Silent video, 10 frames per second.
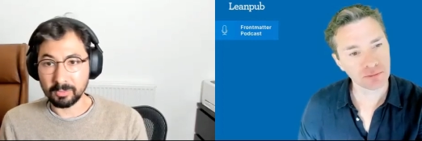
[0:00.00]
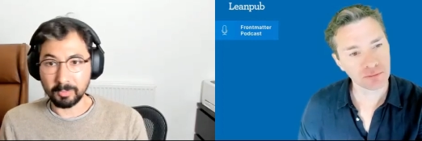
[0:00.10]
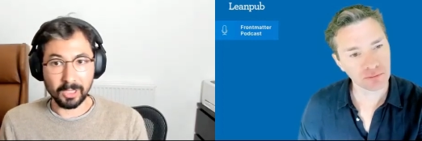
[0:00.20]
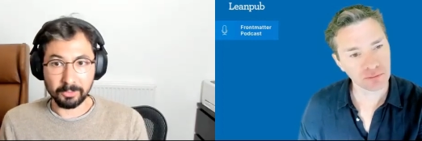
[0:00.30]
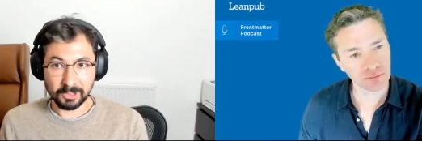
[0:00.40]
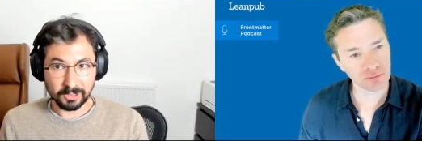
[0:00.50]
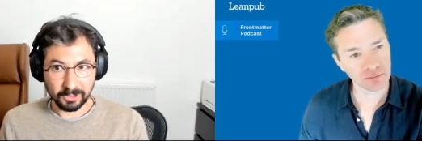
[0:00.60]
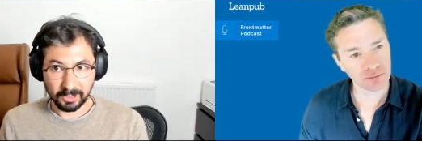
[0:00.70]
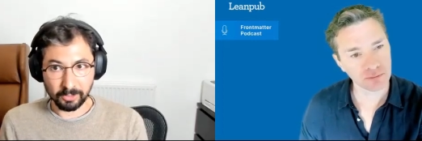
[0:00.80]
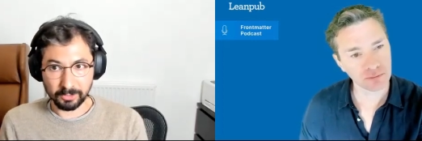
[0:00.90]
Speaker 1: by research
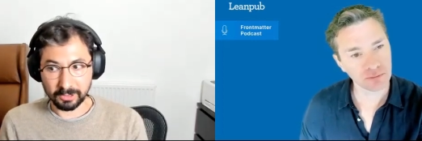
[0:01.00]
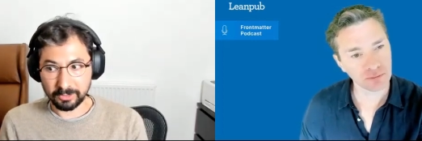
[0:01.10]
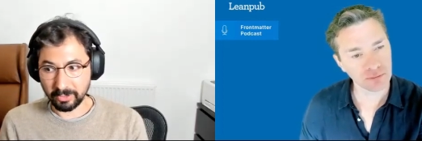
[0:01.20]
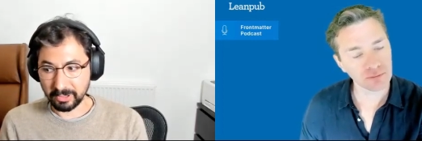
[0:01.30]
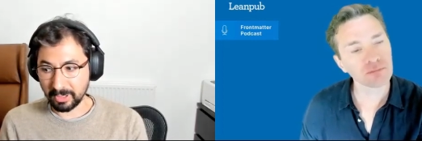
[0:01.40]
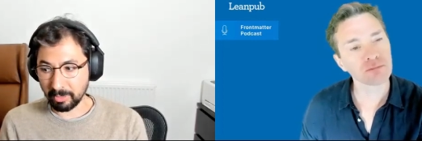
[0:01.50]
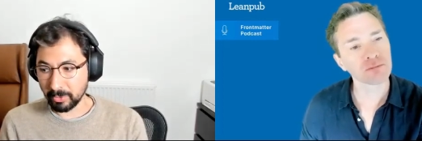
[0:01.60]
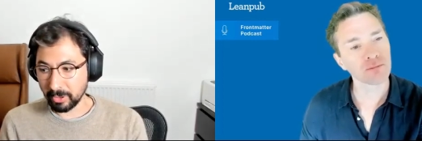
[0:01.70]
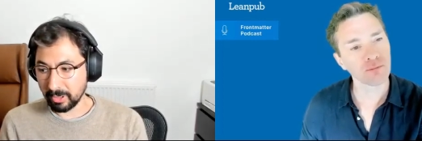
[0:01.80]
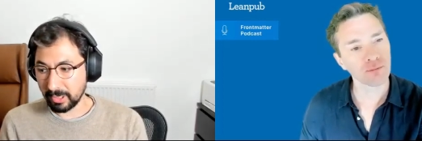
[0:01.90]
councils, for
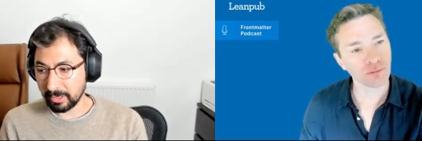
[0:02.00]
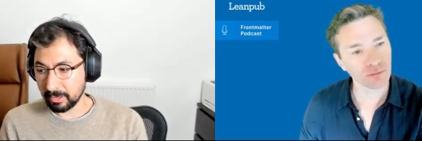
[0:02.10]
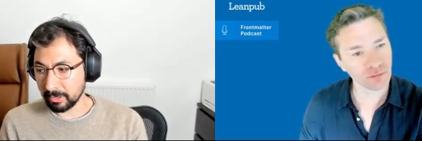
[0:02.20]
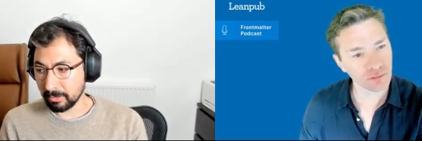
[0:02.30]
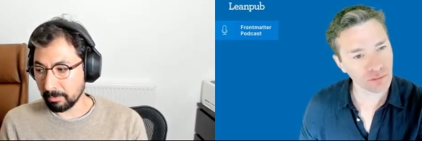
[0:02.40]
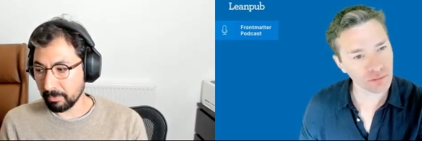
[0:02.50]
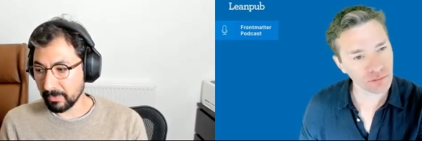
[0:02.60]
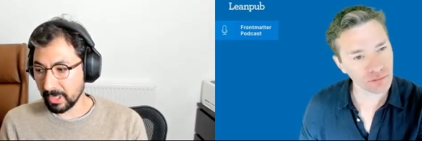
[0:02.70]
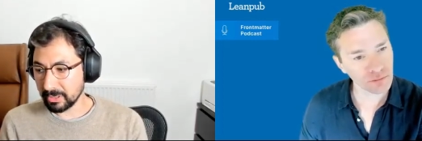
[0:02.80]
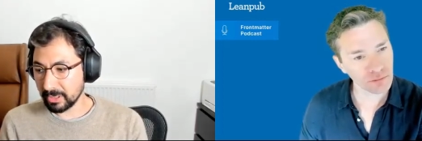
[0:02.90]
example,
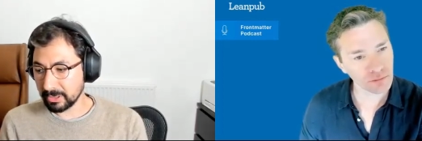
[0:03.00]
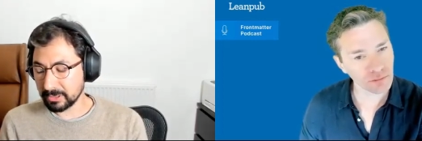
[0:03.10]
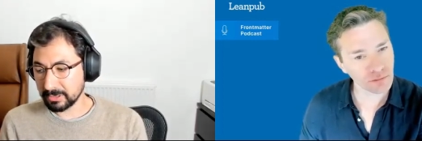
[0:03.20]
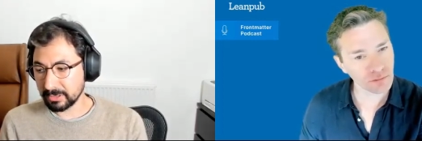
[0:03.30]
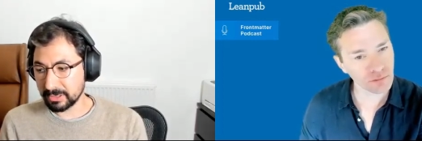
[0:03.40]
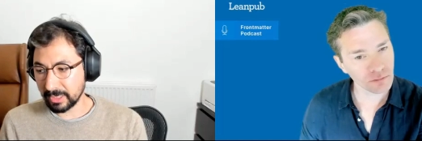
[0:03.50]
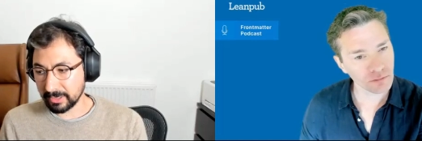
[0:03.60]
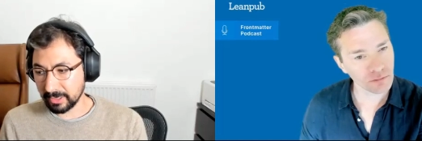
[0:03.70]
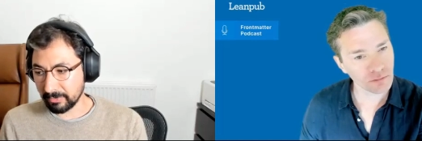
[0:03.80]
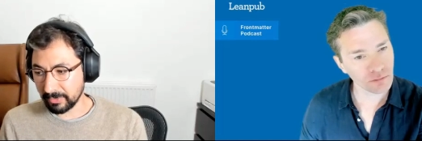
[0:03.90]
there's this idea
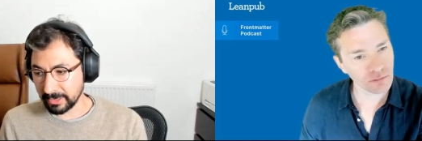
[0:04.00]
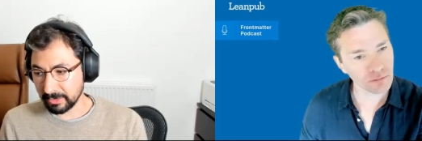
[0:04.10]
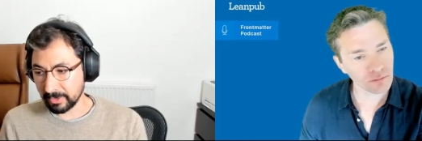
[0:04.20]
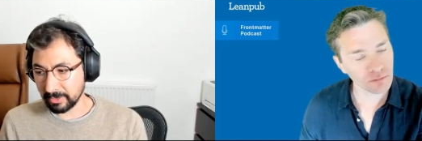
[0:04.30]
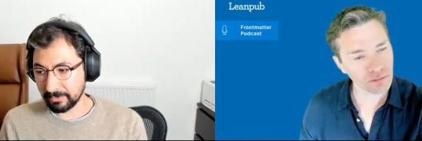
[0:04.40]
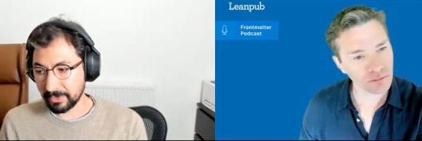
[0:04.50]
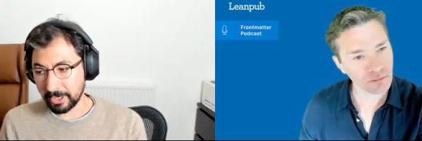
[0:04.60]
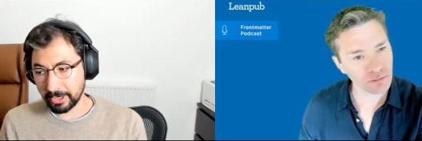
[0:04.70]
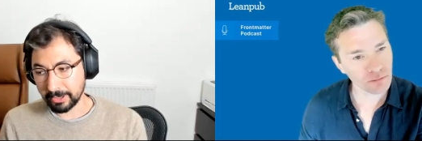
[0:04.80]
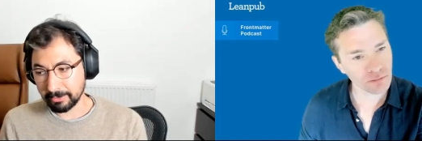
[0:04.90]
of kind of a
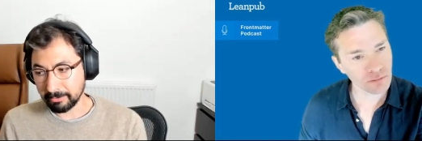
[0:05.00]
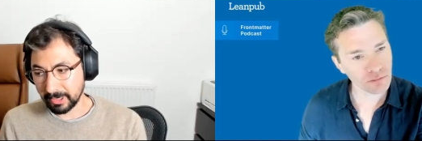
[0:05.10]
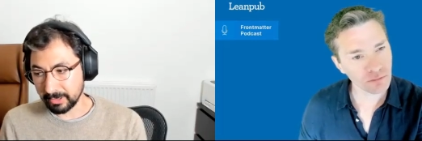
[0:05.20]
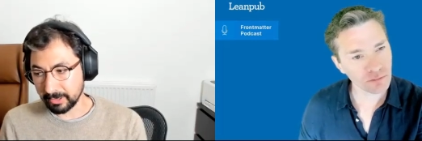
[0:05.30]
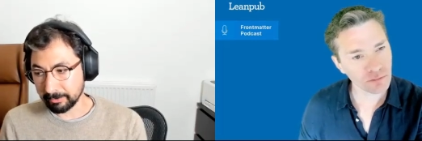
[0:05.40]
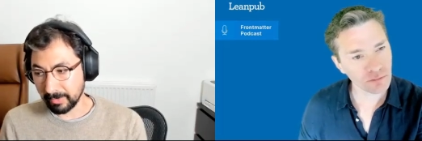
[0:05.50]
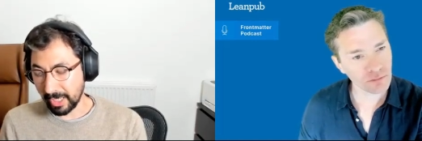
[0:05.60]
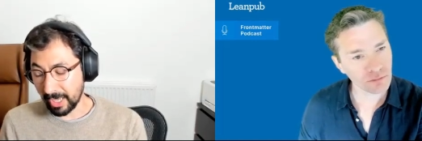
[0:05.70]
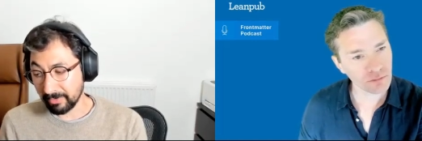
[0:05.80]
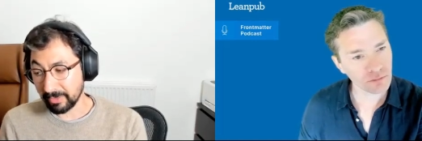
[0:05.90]
fair,
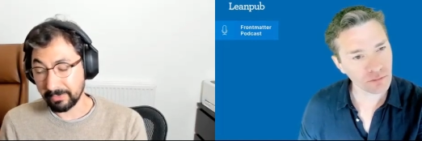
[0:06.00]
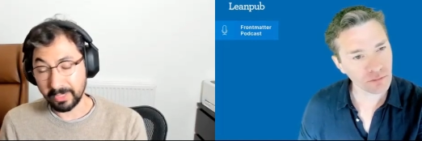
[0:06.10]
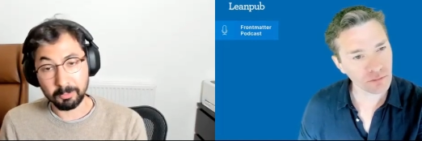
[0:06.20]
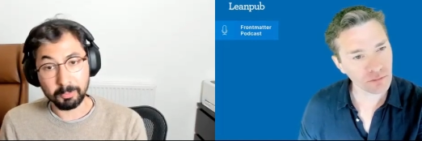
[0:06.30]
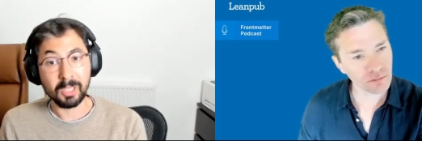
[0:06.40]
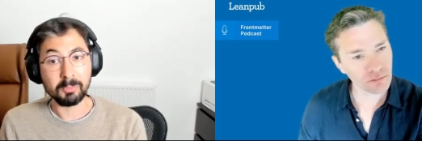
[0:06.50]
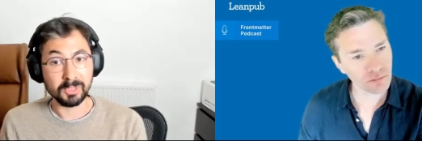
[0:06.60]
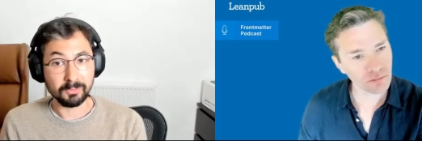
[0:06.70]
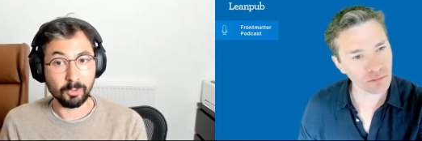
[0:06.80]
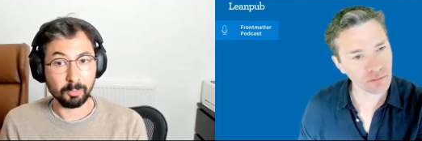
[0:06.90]
have a fair payment
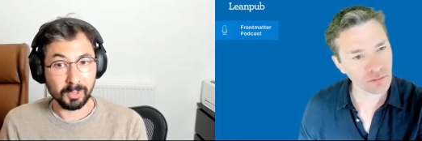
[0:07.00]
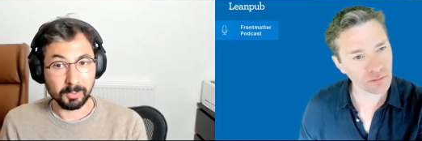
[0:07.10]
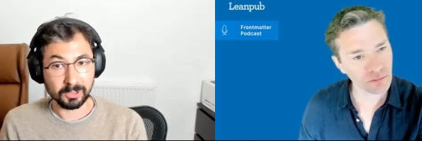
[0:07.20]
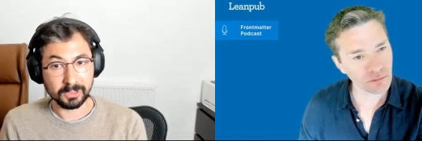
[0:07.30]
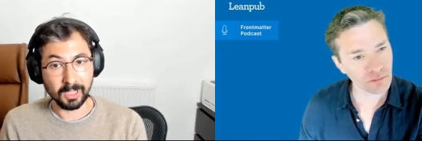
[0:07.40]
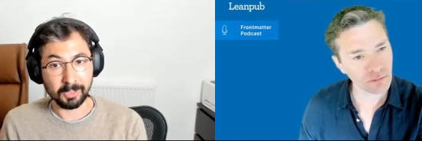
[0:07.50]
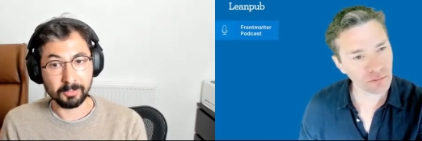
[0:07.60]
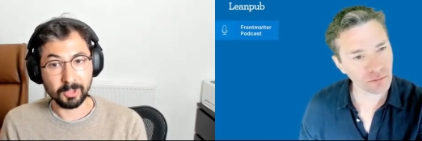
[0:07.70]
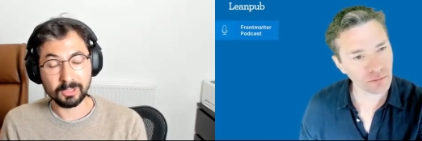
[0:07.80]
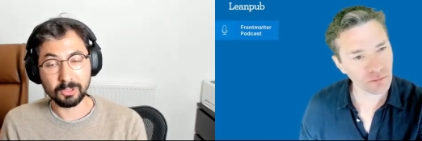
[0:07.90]
for people's time,
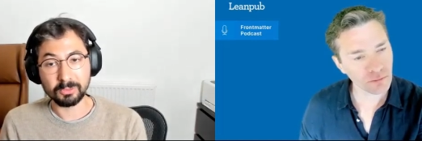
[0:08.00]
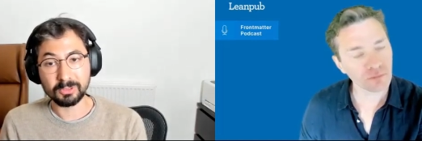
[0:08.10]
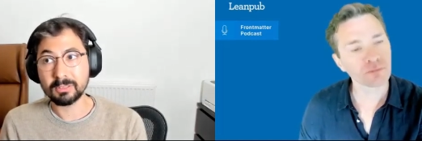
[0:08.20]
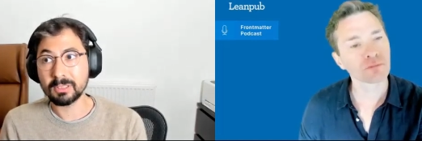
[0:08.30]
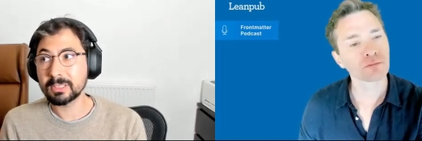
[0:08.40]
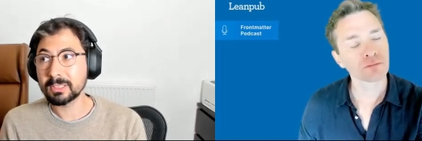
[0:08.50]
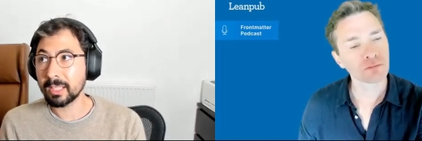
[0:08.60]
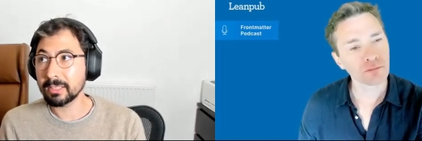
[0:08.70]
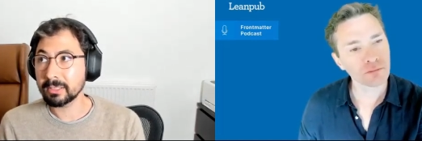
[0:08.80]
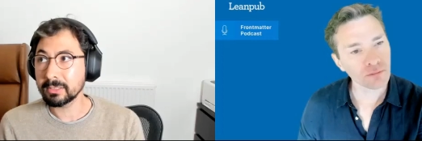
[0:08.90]
right? So these
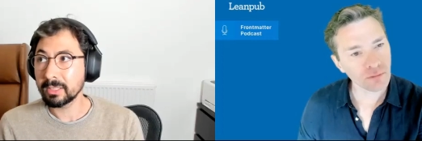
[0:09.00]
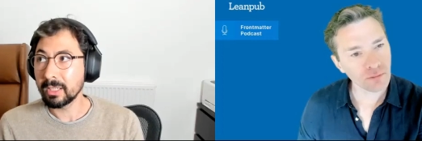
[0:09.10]
studies,